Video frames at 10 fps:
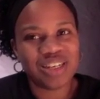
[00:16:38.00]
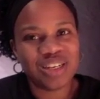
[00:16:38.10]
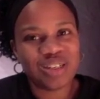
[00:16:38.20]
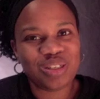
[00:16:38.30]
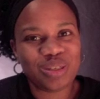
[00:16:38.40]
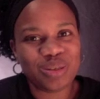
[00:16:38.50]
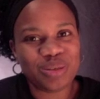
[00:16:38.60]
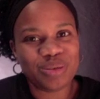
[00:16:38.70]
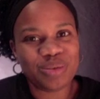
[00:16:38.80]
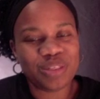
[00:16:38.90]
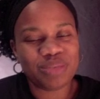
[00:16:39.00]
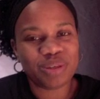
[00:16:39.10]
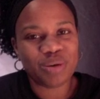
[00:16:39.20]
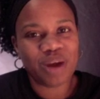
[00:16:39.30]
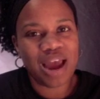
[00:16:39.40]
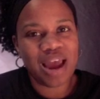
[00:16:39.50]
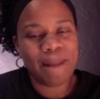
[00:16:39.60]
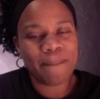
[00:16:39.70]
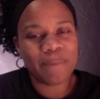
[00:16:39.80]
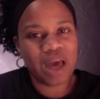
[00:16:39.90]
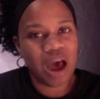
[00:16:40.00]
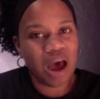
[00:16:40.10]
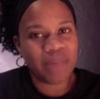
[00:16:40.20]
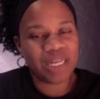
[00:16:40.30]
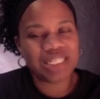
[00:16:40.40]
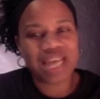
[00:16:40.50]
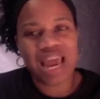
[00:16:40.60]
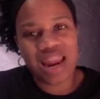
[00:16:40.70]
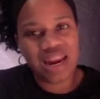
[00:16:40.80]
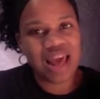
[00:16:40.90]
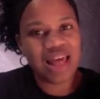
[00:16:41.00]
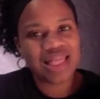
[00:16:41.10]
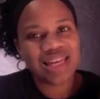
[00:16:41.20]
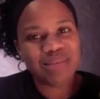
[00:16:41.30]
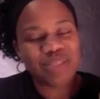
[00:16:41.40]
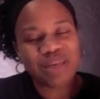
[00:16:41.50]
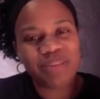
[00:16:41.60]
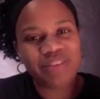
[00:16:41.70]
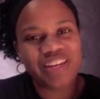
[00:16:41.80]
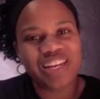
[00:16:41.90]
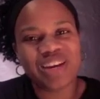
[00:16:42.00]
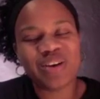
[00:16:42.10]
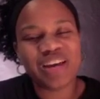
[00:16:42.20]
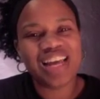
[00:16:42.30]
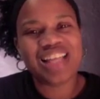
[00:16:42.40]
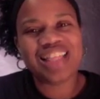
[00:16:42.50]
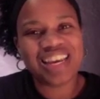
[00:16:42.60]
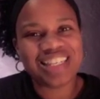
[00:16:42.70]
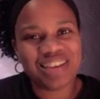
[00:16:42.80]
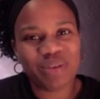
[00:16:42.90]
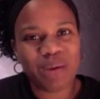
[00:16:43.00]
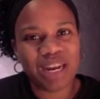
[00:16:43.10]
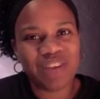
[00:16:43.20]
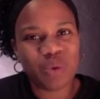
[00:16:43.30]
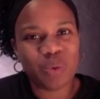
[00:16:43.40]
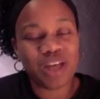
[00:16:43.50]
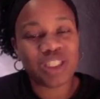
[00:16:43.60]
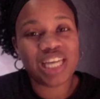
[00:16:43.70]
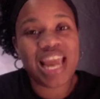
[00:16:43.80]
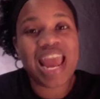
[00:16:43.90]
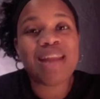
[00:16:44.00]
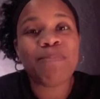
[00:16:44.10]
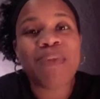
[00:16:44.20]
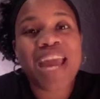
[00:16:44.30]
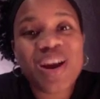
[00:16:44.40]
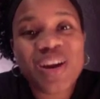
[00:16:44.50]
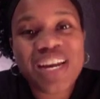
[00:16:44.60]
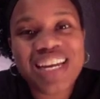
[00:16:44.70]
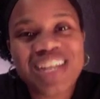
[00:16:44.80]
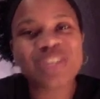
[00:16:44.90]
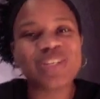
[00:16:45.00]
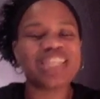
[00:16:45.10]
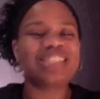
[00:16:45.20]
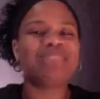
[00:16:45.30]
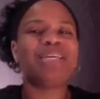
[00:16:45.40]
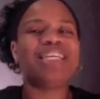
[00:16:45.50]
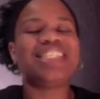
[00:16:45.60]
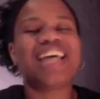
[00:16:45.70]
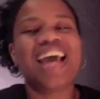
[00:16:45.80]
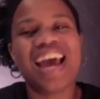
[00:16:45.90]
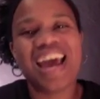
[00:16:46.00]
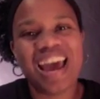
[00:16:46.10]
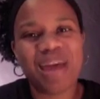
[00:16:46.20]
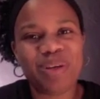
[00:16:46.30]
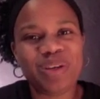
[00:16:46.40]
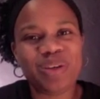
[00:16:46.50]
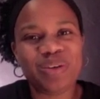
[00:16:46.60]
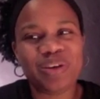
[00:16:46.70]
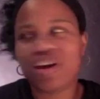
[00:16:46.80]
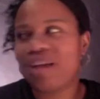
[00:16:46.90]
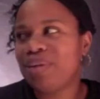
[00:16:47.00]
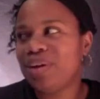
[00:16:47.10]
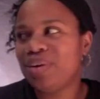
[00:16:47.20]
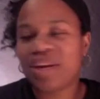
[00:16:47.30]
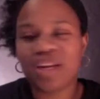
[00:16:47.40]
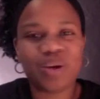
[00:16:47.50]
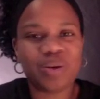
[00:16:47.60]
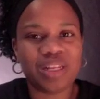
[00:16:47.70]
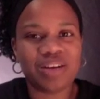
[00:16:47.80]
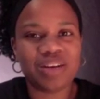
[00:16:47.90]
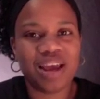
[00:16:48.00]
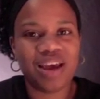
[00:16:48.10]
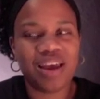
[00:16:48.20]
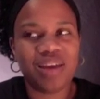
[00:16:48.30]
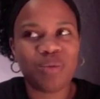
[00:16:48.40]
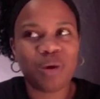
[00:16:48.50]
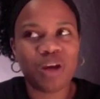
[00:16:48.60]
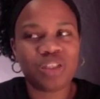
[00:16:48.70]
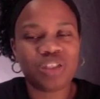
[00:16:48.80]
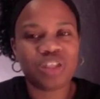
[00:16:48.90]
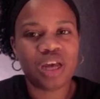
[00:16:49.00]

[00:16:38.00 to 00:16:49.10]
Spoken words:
to subscribe, comment, and thumbs up the video. Thanks everybody for watching, and Merry Christmas. Happy New Year. I'm getting ready to go in there now and watch